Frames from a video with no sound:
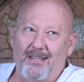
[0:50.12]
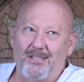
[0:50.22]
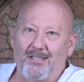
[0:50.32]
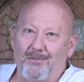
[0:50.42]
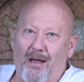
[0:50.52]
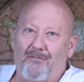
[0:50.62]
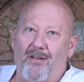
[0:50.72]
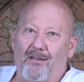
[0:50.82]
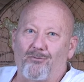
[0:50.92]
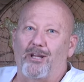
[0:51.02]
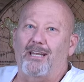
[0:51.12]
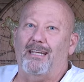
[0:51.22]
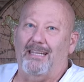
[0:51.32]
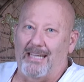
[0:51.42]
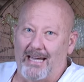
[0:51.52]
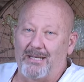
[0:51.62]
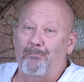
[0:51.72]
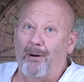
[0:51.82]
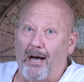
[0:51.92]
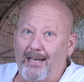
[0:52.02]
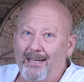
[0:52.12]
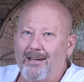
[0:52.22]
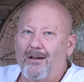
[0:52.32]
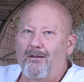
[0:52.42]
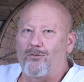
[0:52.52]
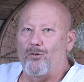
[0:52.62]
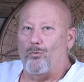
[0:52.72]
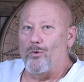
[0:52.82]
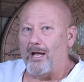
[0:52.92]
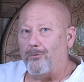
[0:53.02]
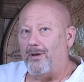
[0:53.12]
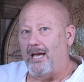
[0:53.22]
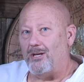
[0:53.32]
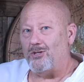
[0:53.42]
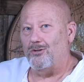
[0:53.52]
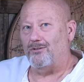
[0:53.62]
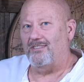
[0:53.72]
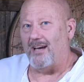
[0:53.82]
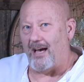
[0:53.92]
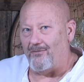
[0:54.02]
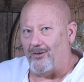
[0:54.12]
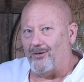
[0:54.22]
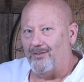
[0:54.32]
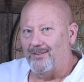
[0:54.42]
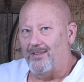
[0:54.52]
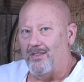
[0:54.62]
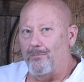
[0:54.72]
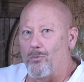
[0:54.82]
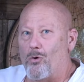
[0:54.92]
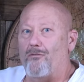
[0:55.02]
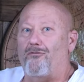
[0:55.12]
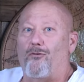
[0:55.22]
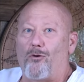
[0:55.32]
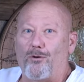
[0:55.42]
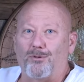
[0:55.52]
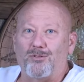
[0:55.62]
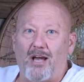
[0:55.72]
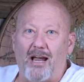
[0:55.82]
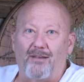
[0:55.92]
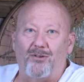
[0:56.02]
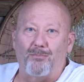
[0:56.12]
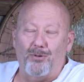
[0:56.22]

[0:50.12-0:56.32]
this is my favorite yet. But for the recreational diver, the more affordable side of